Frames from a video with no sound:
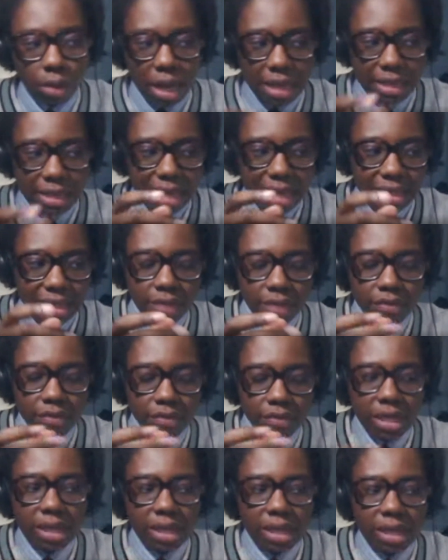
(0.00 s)
at the end
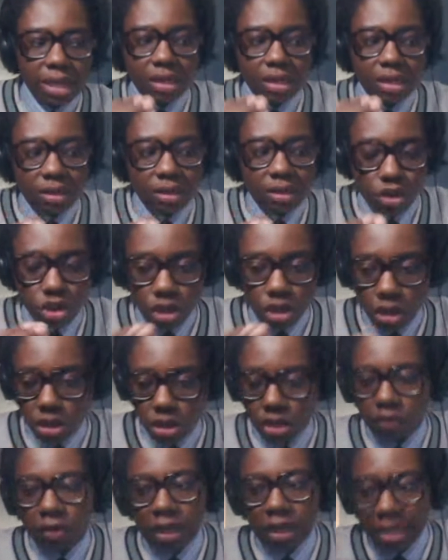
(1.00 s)
of the day, it is a
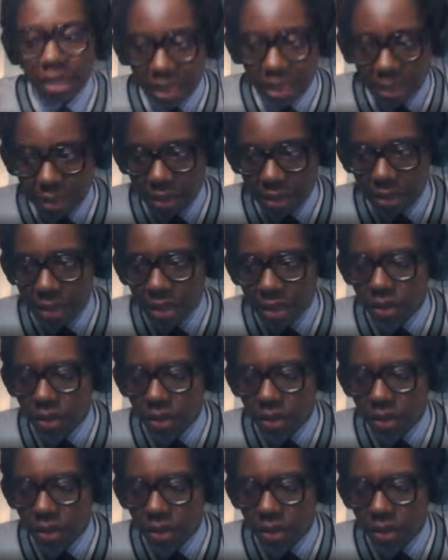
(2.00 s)
search of identity.